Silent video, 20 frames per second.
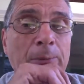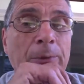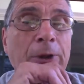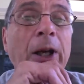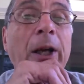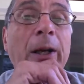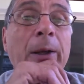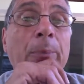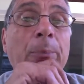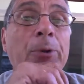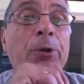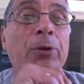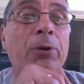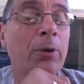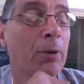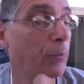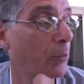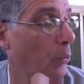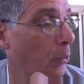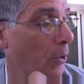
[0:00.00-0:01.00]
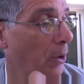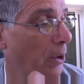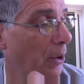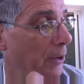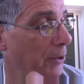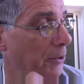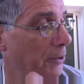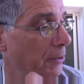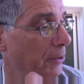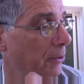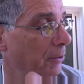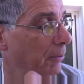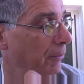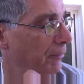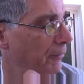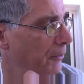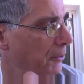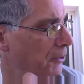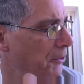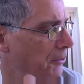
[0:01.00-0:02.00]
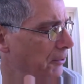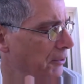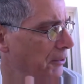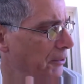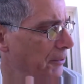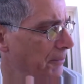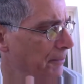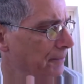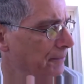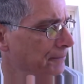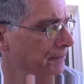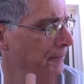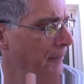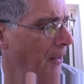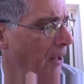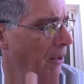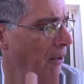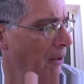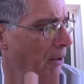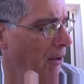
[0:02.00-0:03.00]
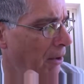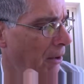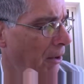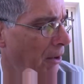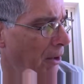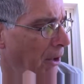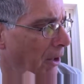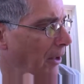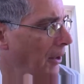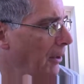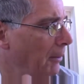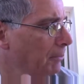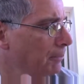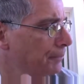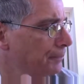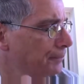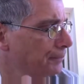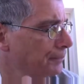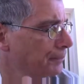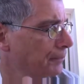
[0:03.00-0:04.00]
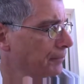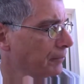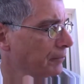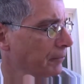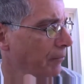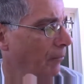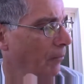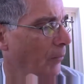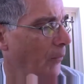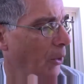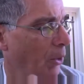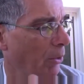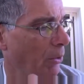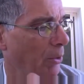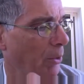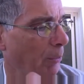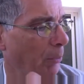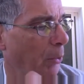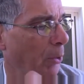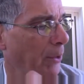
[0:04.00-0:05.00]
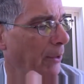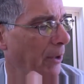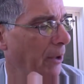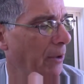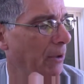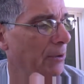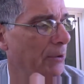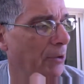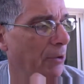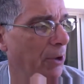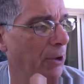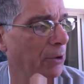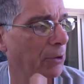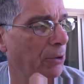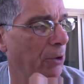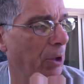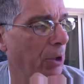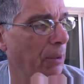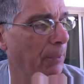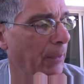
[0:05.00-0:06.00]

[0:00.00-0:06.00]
types of correlation coefficients. Your book then goes on to talk